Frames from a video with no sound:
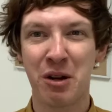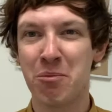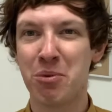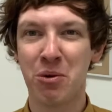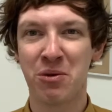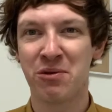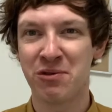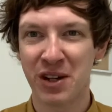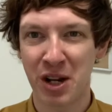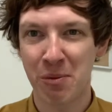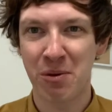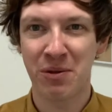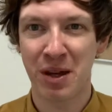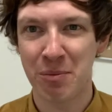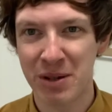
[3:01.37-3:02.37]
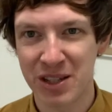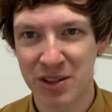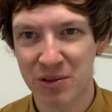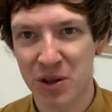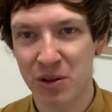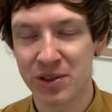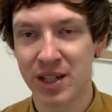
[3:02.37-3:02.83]
bored and fed up of that piece of
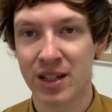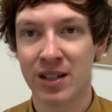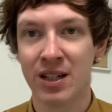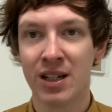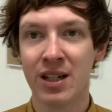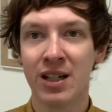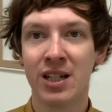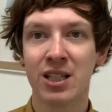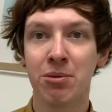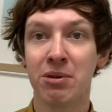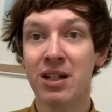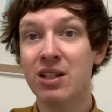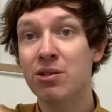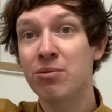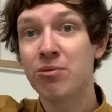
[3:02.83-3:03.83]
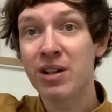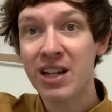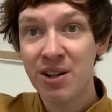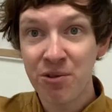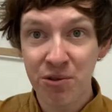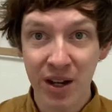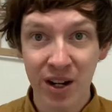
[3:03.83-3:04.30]
content. So we need to
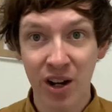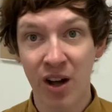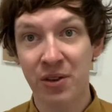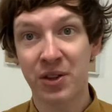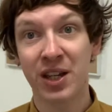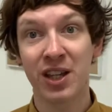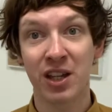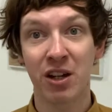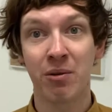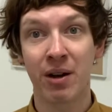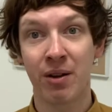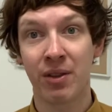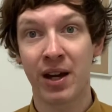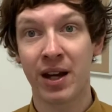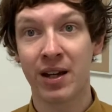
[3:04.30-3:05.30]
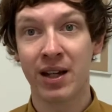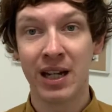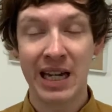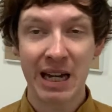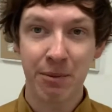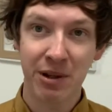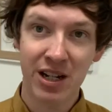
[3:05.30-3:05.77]
reinvent our thinking around that,
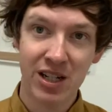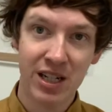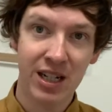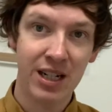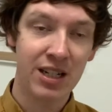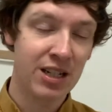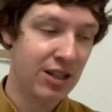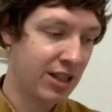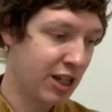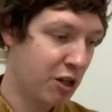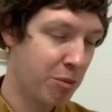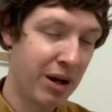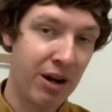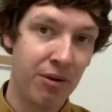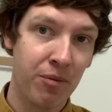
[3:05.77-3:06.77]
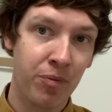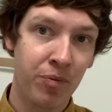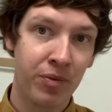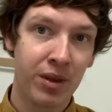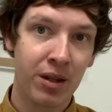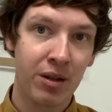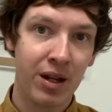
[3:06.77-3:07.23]
and we actually need to think about
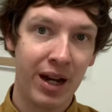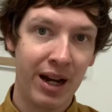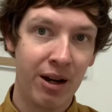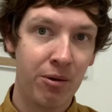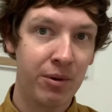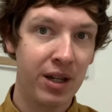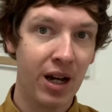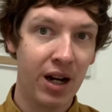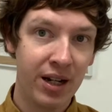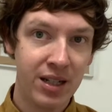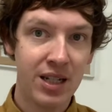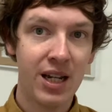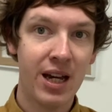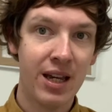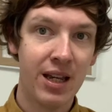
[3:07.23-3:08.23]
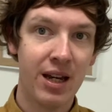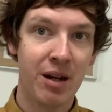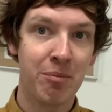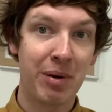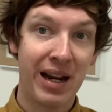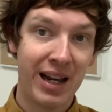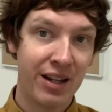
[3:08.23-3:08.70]
how we ideate and
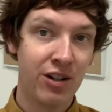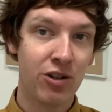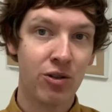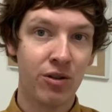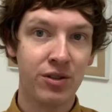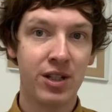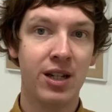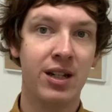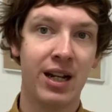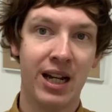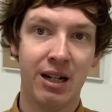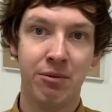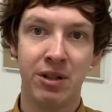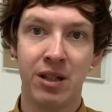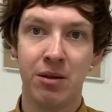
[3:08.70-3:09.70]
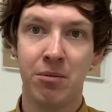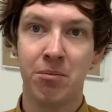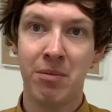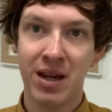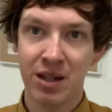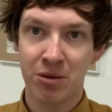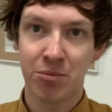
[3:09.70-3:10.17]
plan our content, how we
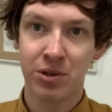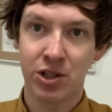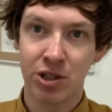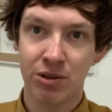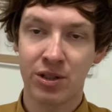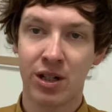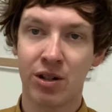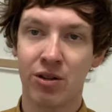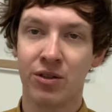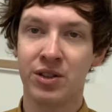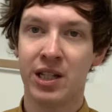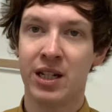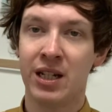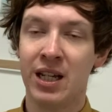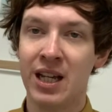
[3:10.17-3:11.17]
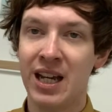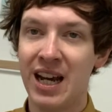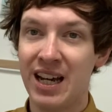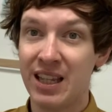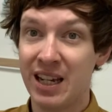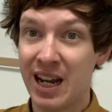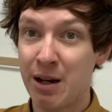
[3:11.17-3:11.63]
make and produce our content, and
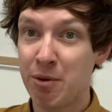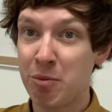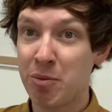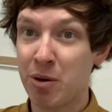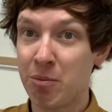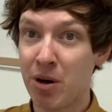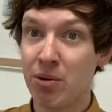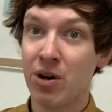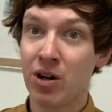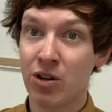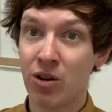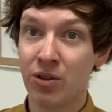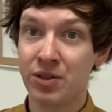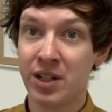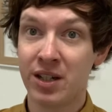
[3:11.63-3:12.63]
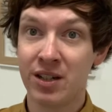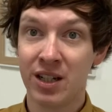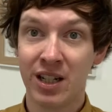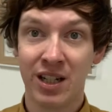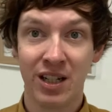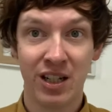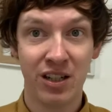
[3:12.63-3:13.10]
then how we promote our content
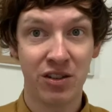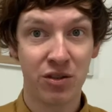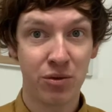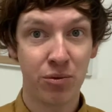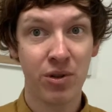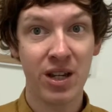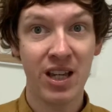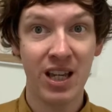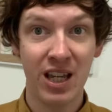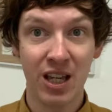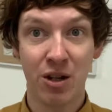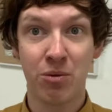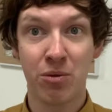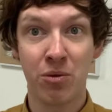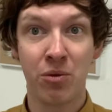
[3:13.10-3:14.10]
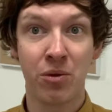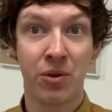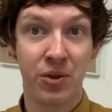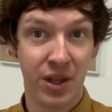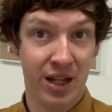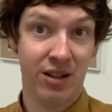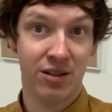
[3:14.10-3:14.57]
as 3 equal
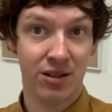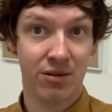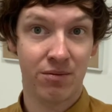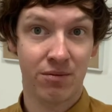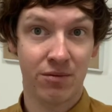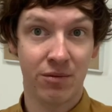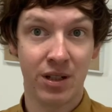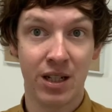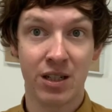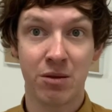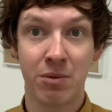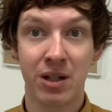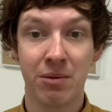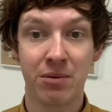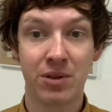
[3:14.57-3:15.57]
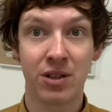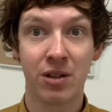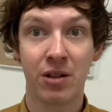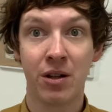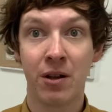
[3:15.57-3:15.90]
things. We need to be able to